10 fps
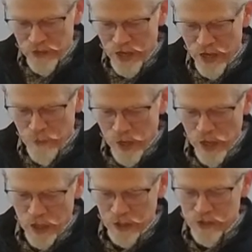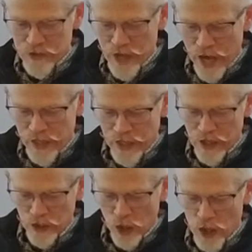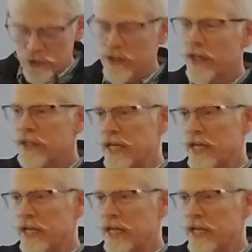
that Americans that year lost